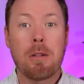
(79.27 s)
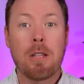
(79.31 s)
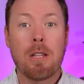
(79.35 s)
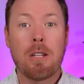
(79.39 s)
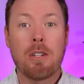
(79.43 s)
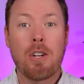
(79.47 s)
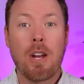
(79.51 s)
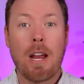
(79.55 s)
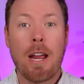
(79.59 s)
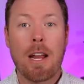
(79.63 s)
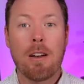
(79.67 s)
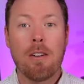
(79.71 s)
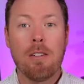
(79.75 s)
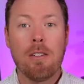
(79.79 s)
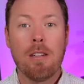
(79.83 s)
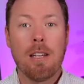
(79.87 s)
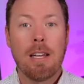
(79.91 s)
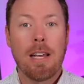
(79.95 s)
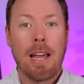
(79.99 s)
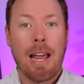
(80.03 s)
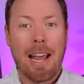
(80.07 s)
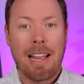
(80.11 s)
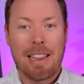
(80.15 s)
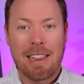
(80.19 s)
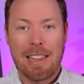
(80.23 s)
to the channel,
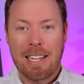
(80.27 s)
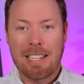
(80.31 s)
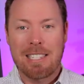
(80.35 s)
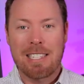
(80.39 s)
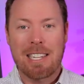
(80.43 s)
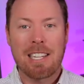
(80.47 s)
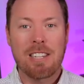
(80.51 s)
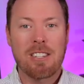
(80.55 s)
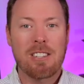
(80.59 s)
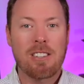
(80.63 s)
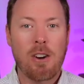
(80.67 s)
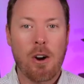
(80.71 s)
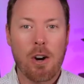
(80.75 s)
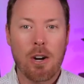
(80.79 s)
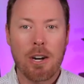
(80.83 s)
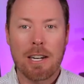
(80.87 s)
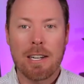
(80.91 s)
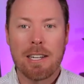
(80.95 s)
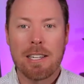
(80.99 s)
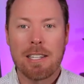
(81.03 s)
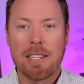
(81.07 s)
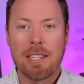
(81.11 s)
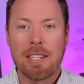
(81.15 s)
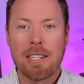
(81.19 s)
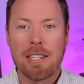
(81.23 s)
and let's get
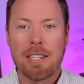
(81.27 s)
started.